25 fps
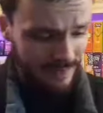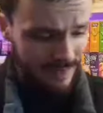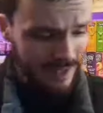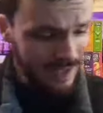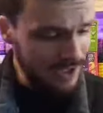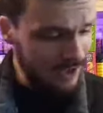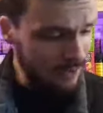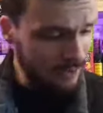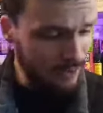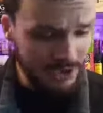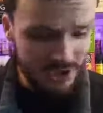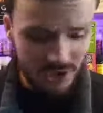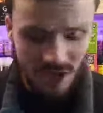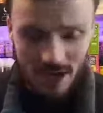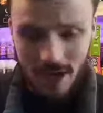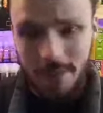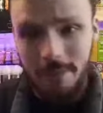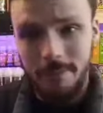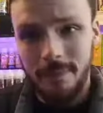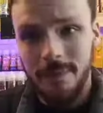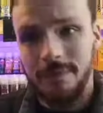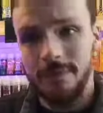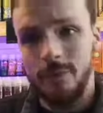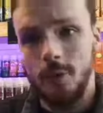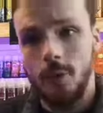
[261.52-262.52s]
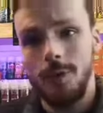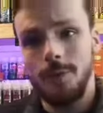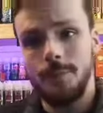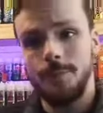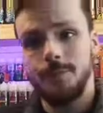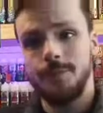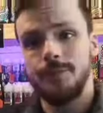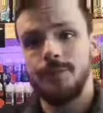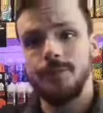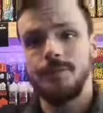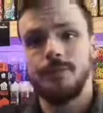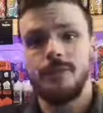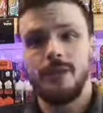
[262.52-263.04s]
as I was saying before,
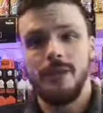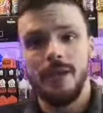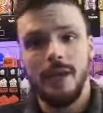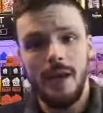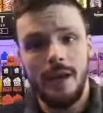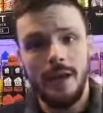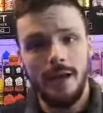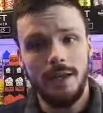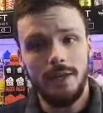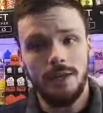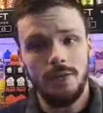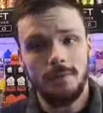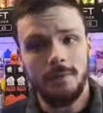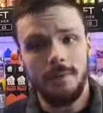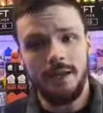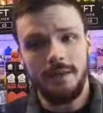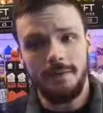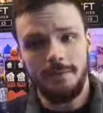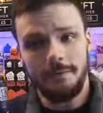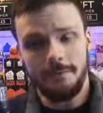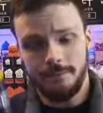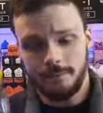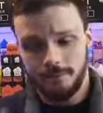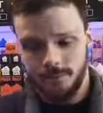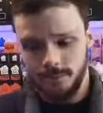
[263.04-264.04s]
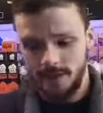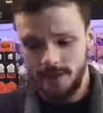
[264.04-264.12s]
Aegis Mini,